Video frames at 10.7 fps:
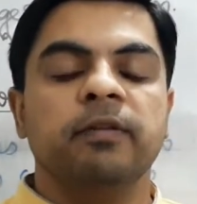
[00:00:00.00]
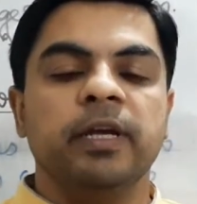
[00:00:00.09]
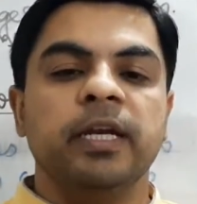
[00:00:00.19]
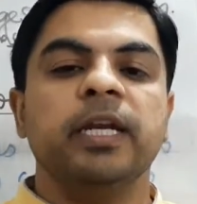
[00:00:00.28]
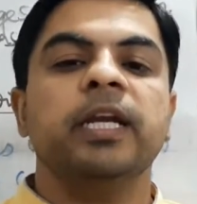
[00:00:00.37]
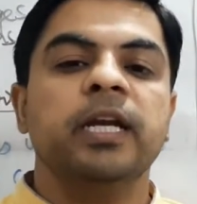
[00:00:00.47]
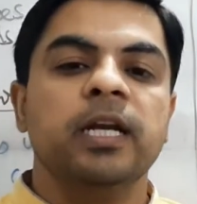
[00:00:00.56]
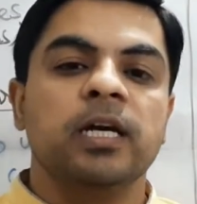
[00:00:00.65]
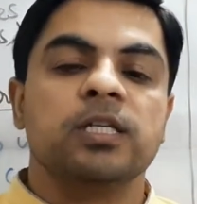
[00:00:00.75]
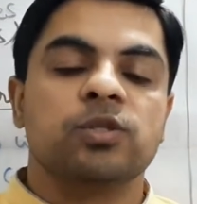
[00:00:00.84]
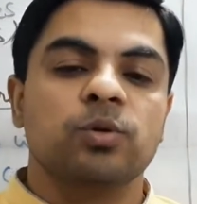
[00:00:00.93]
we
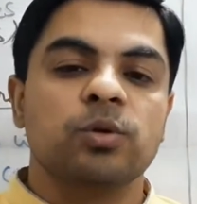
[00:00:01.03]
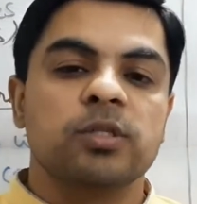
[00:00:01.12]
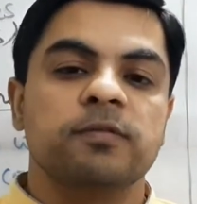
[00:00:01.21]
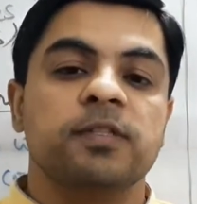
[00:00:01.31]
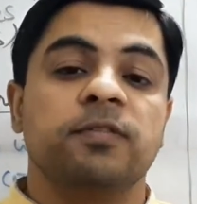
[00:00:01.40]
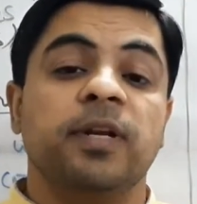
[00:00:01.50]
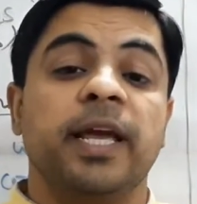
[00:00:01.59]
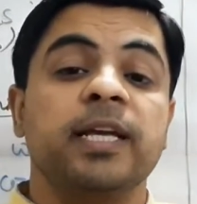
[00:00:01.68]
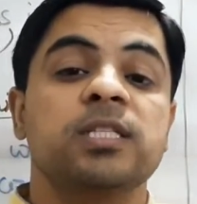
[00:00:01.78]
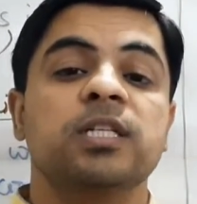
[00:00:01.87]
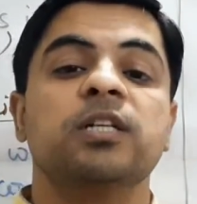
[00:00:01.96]
need a source which will
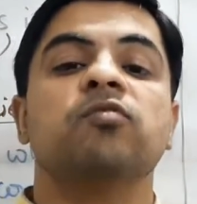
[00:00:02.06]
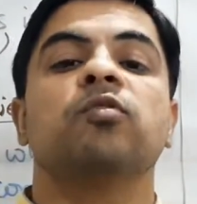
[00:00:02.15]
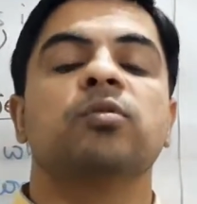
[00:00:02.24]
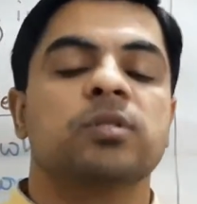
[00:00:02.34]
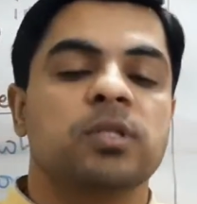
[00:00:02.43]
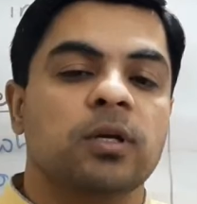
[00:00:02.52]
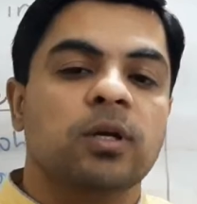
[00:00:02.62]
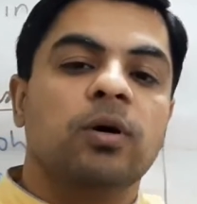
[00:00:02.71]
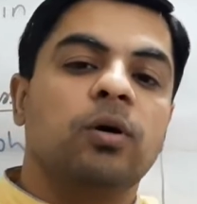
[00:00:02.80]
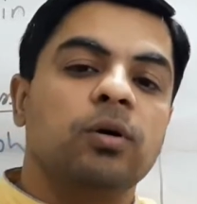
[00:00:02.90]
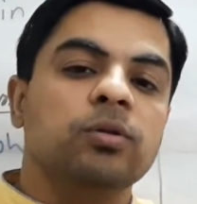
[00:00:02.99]
exert force
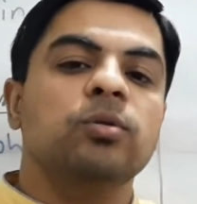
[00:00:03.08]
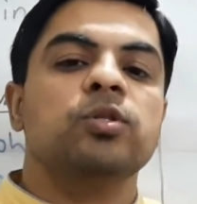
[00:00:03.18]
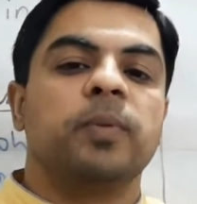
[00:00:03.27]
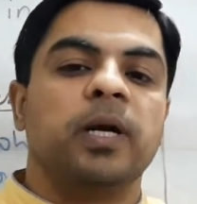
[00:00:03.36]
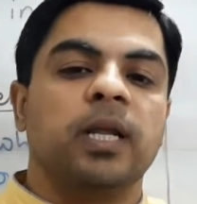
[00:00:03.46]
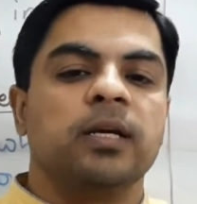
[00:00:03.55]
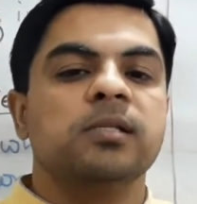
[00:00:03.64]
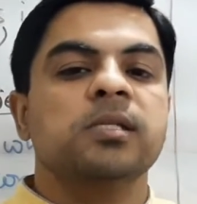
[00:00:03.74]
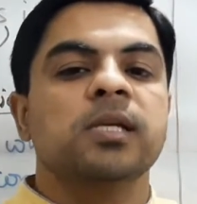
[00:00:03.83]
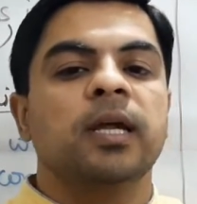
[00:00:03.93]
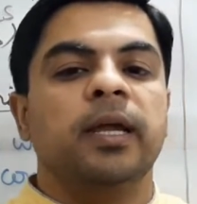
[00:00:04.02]
on those
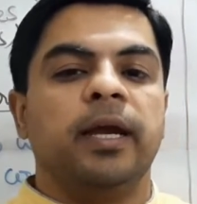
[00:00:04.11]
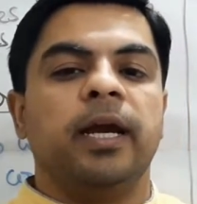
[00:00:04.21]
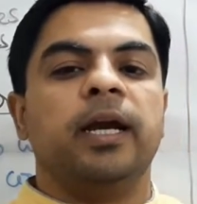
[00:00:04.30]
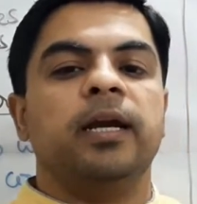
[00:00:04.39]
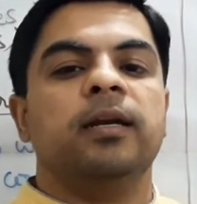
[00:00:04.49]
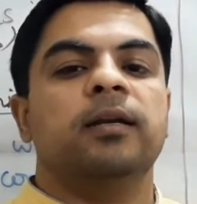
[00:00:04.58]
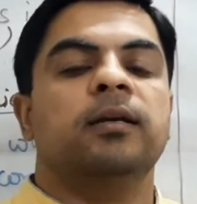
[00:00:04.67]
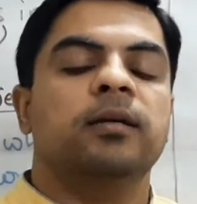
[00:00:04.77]
particles and